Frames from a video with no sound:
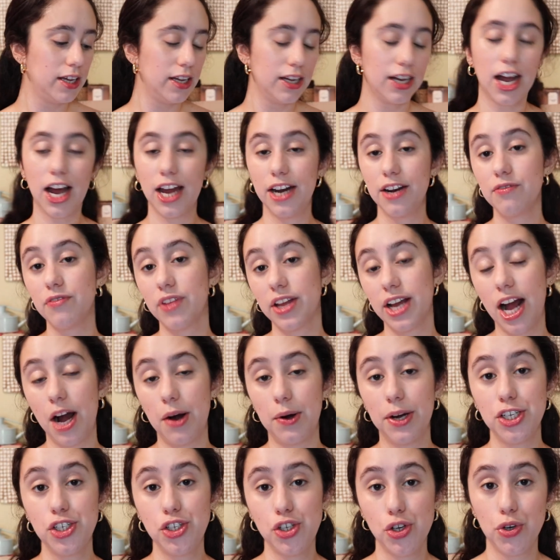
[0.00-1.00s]
kind of like how
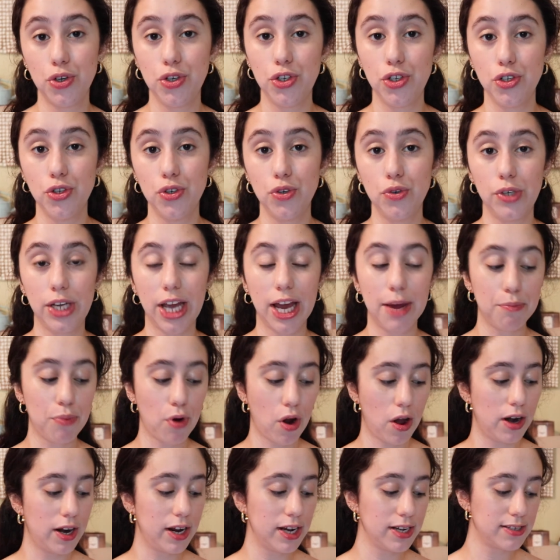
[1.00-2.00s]
I showed you, get
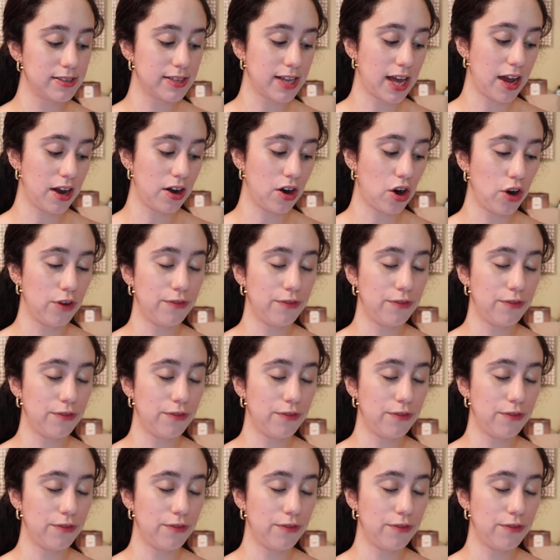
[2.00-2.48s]
products that